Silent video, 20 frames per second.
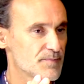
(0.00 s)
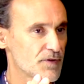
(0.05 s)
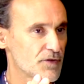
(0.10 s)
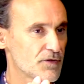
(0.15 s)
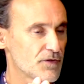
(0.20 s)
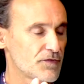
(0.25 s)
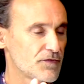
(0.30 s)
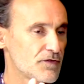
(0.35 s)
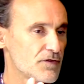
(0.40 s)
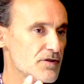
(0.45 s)

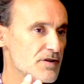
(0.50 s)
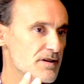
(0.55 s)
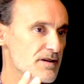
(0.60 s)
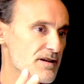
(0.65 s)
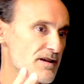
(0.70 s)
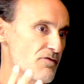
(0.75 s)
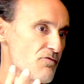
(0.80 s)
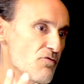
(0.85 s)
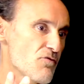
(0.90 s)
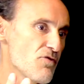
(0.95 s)
because
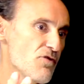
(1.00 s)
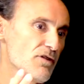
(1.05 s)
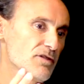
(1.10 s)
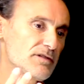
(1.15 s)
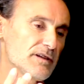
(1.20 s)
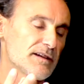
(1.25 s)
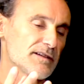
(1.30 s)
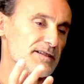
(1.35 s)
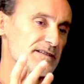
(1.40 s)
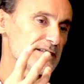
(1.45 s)
from a
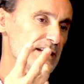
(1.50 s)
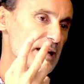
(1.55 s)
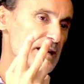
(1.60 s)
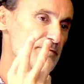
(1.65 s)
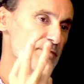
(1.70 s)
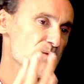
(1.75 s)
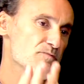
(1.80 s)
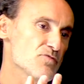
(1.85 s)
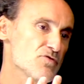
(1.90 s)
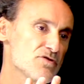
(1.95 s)
world that is the
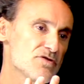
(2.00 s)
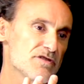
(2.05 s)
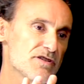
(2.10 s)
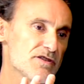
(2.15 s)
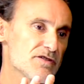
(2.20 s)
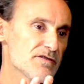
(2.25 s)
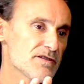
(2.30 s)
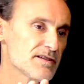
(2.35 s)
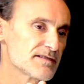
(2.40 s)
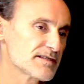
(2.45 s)
anima
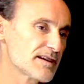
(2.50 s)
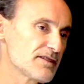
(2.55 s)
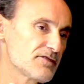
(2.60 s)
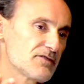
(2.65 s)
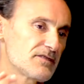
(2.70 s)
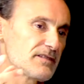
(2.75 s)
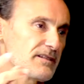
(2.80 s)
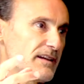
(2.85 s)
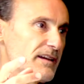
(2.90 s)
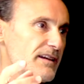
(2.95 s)
mundi, you just
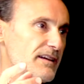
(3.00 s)
cannot